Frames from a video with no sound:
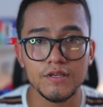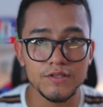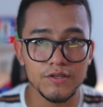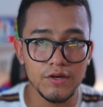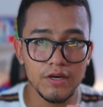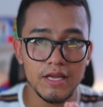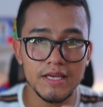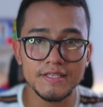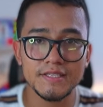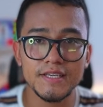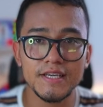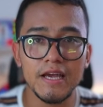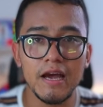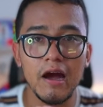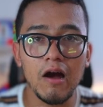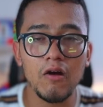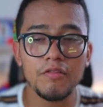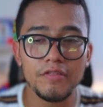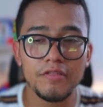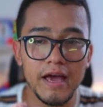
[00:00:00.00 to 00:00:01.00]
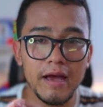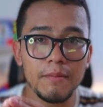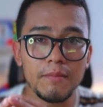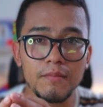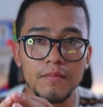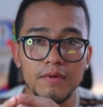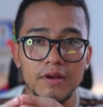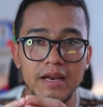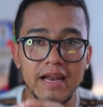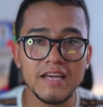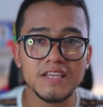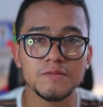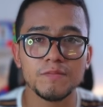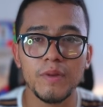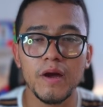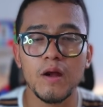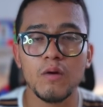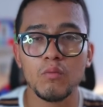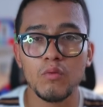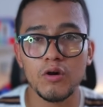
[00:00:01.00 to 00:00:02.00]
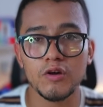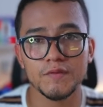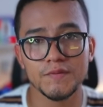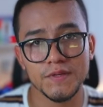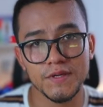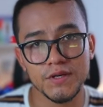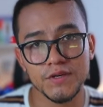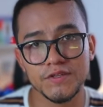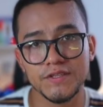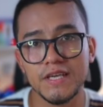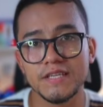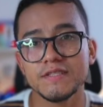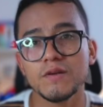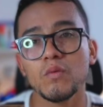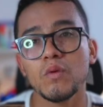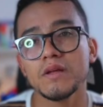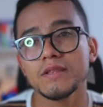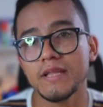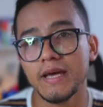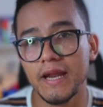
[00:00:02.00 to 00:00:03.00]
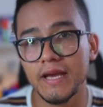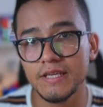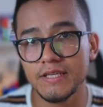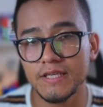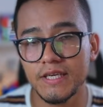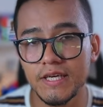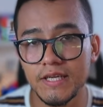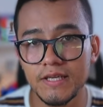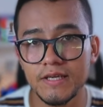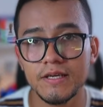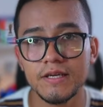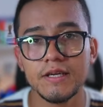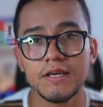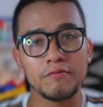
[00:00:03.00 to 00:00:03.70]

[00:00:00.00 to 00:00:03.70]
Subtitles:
So let's see how that last part works, because that's the one that I did.